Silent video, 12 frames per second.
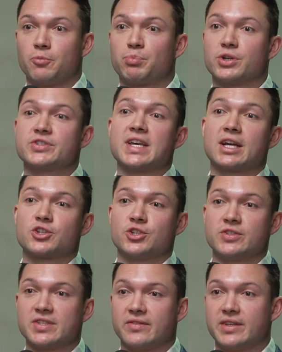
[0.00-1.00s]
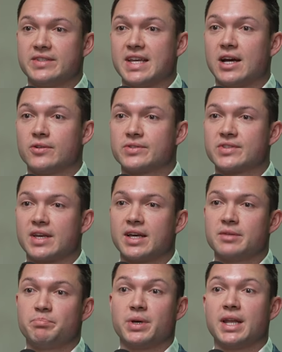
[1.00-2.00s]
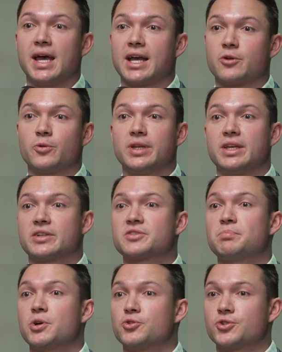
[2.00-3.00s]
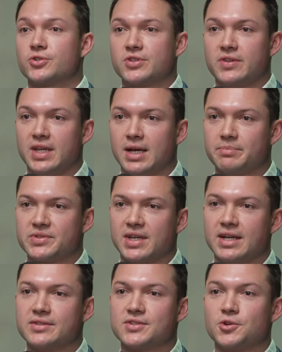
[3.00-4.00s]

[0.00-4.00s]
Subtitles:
protection to the downside, but equity exposure to the upside.